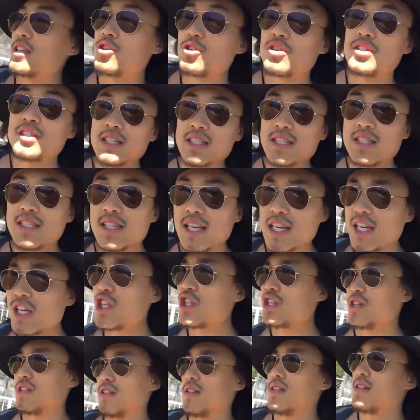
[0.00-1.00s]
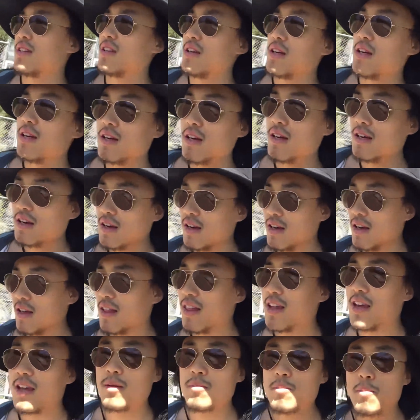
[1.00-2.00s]
and your sensations,
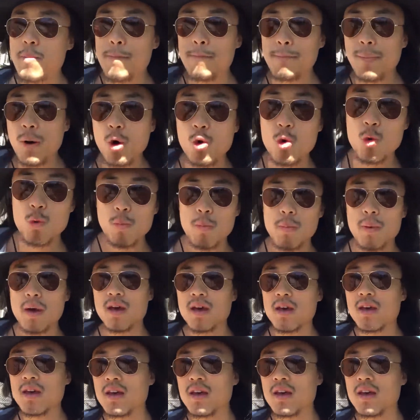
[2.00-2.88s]
then boom,